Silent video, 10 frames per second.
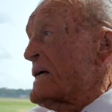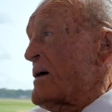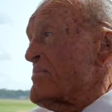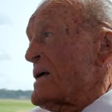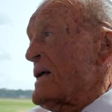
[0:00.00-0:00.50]

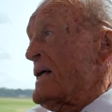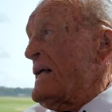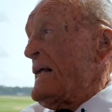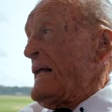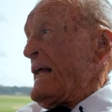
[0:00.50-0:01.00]
at me,
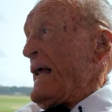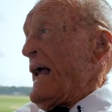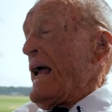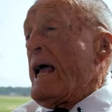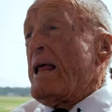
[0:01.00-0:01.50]

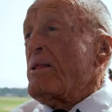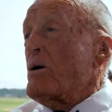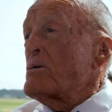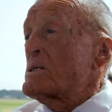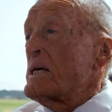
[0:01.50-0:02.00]
and
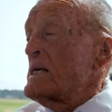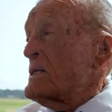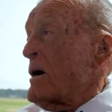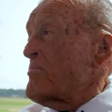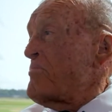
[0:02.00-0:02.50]
those things
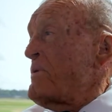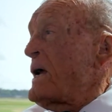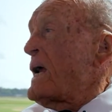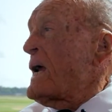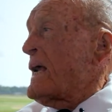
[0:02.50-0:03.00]
are
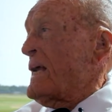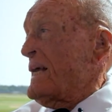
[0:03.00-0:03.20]
big.